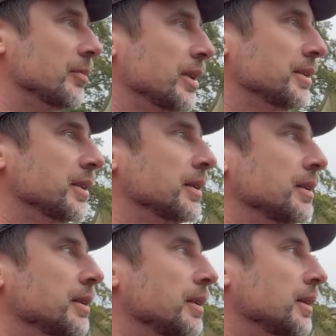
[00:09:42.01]
built it,
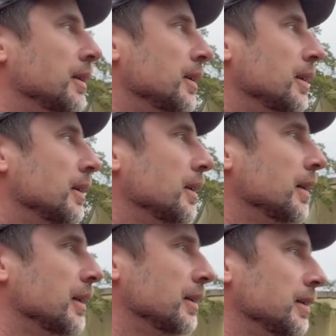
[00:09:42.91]
and
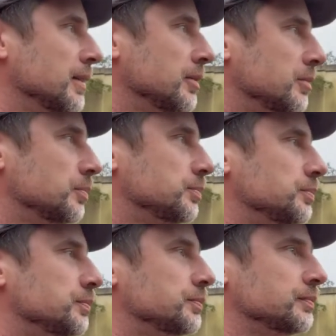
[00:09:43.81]
then
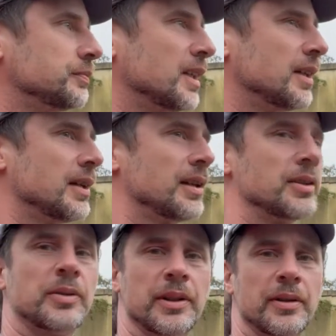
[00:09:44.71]
I think
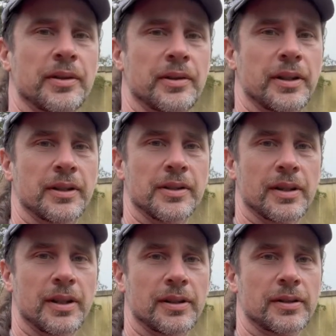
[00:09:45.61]
20 or 30 years
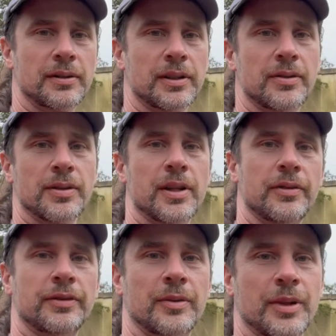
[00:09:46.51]
later, there was another
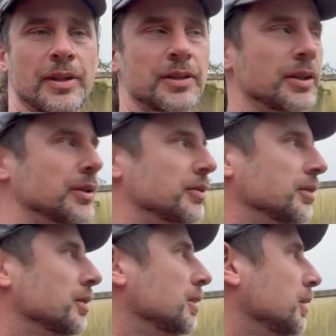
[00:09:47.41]
family that took it
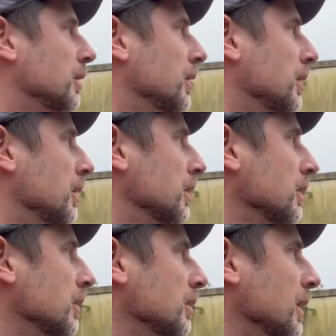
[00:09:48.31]
over
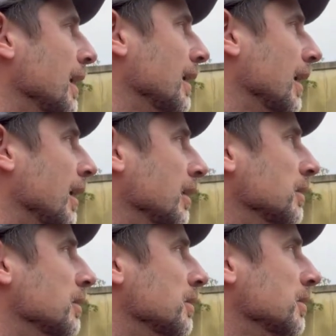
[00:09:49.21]
and added on.
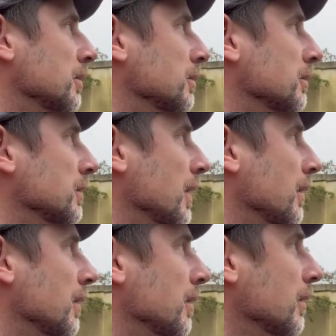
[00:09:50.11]
So I
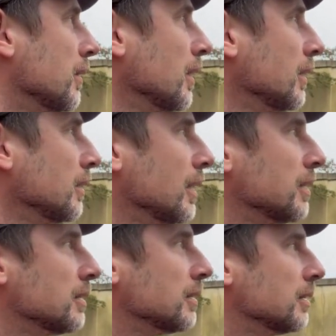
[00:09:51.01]
think that
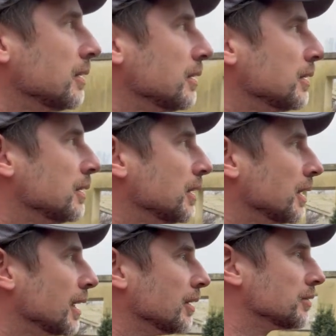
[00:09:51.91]

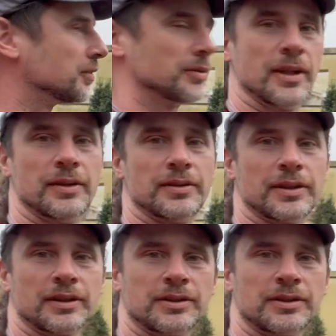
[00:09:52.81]
accounts for why there's like